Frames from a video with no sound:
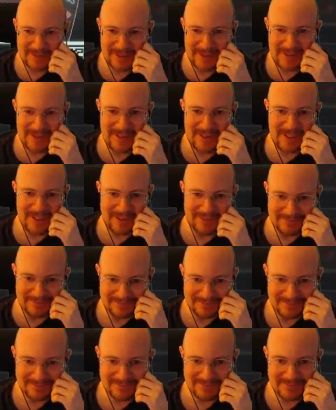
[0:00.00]
All right.
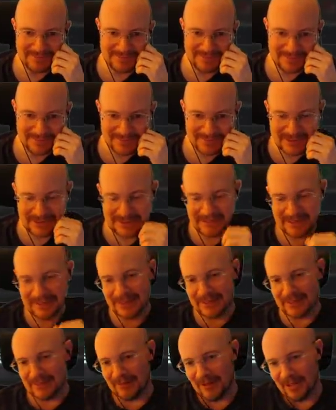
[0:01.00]

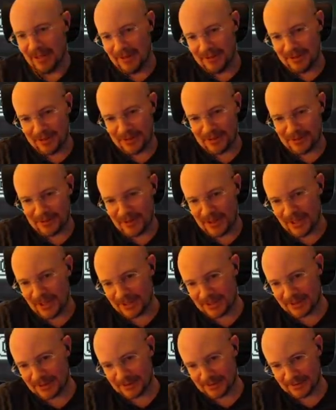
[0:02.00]
Uh, another
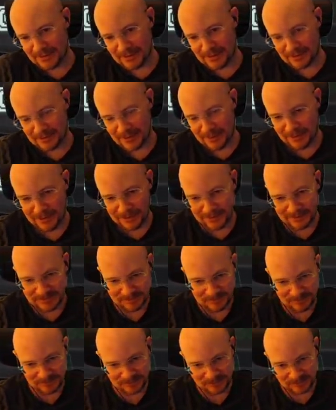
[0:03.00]
rock or rebel.
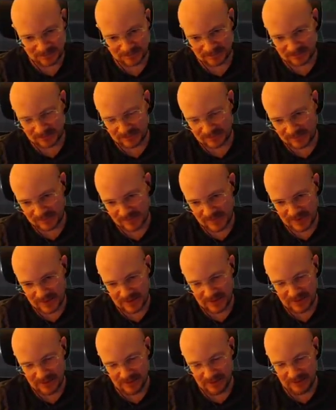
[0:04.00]

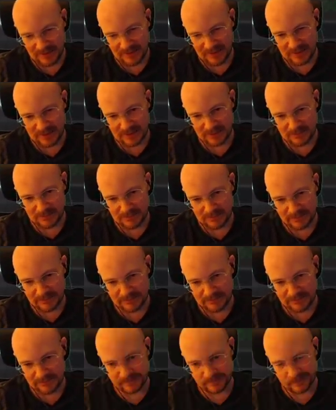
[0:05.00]
Um,
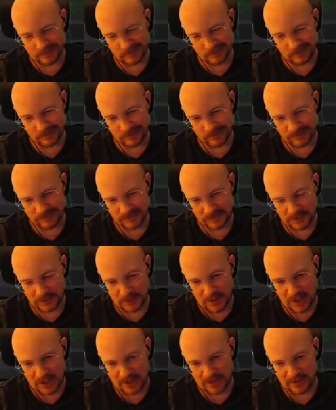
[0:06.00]

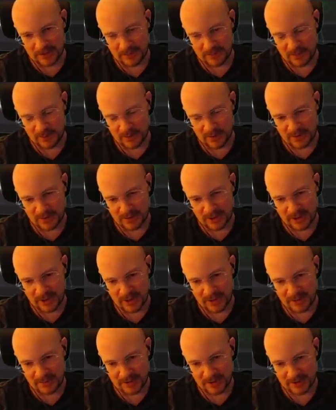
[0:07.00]
rock gives me more green
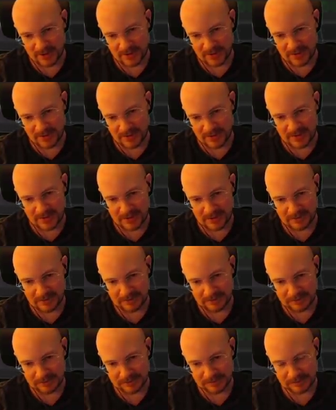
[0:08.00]
options.
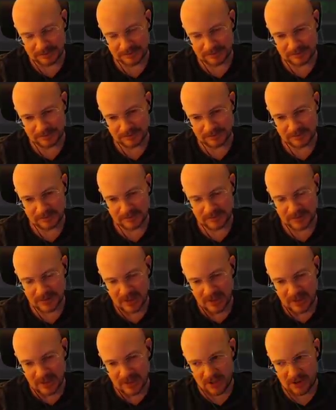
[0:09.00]

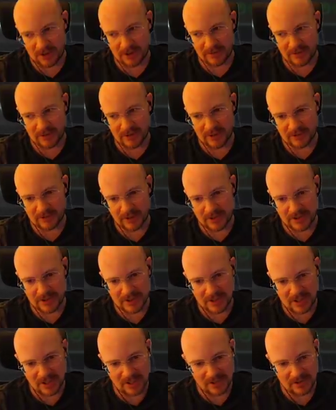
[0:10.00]
Do have long range
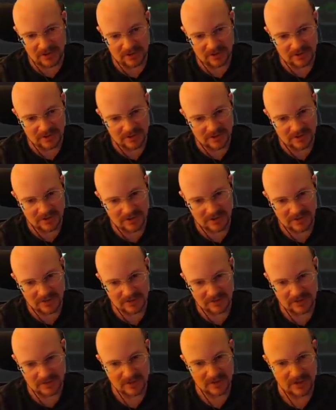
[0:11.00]
scanners.
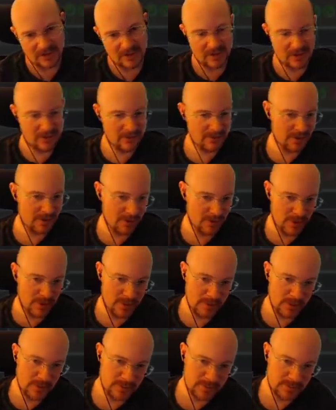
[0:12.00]
I'm gonna go
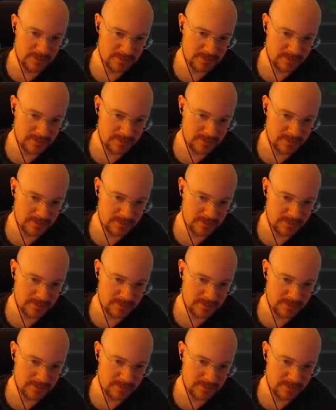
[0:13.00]
rebel.